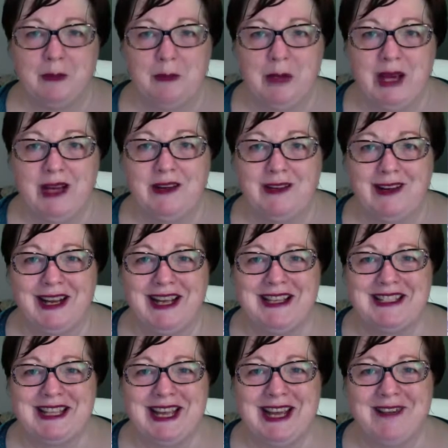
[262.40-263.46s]
But you're allowed
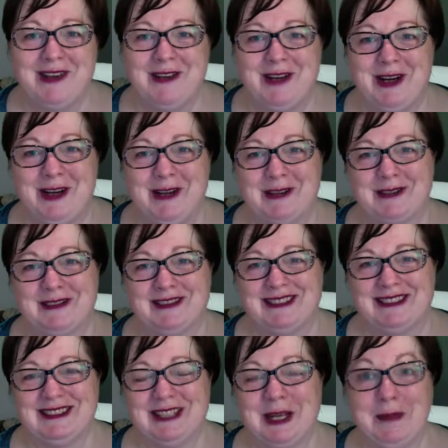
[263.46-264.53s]
to have your own
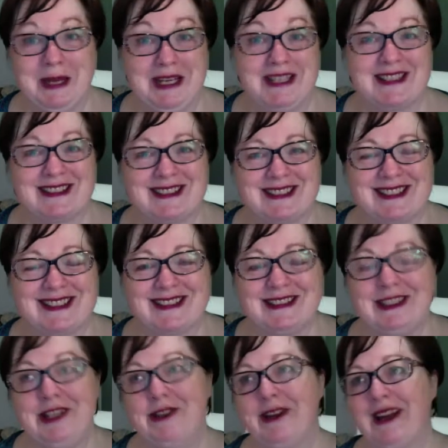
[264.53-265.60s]
opinions.
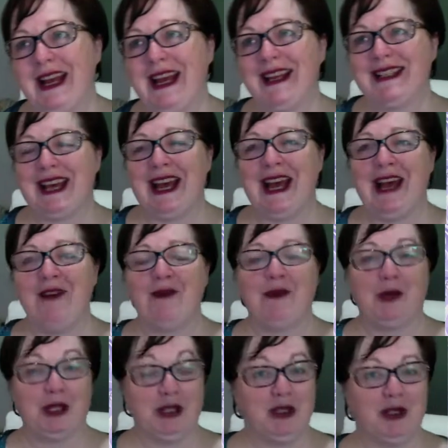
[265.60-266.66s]
You're allowed to have
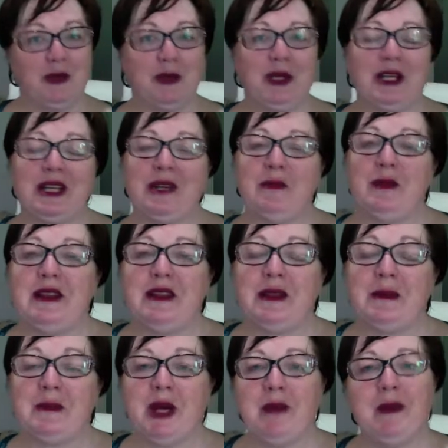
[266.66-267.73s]
what you're working with at the
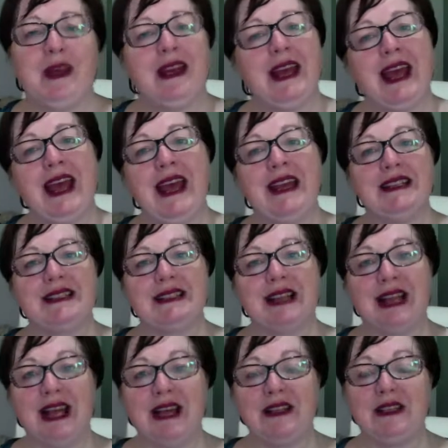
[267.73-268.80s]
moment, and it's
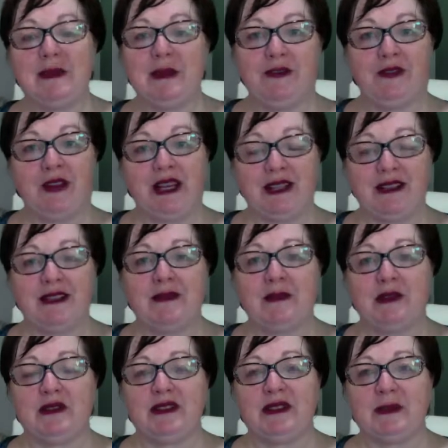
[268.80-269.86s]
allowed to be
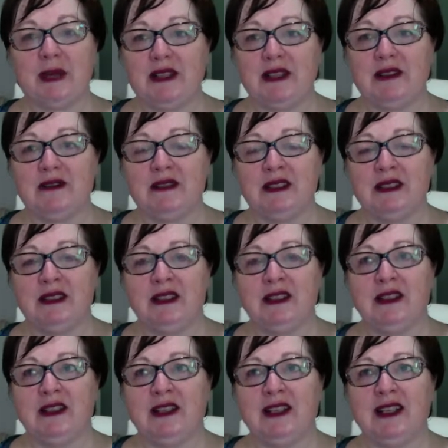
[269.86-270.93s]
flexible as well.
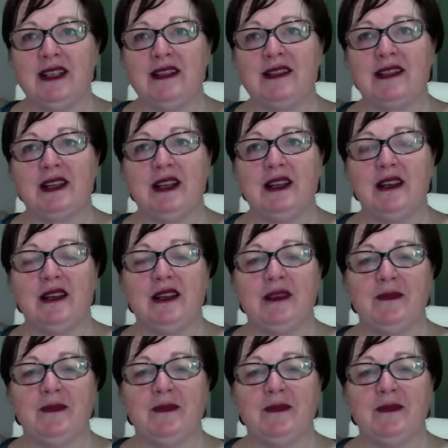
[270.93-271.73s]
All right. So,